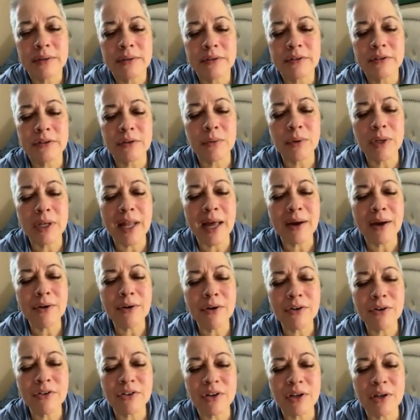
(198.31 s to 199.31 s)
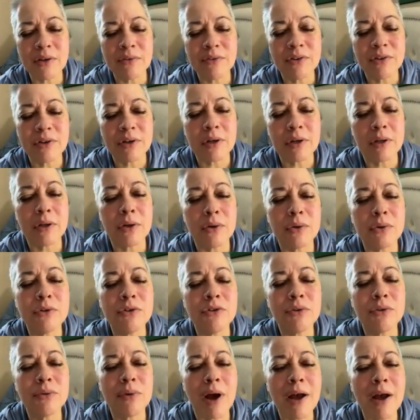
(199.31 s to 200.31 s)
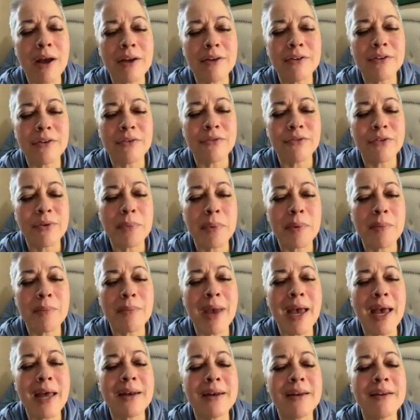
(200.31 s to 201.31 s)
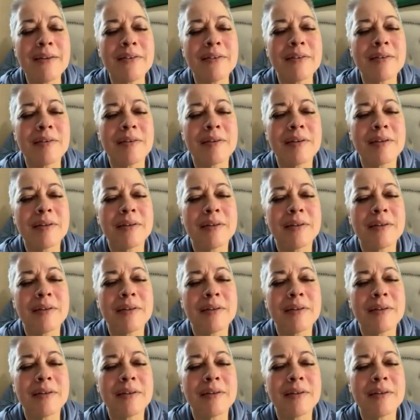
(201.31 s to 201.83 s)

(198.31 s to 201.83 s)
So allow yourselves to close your eyes from the madness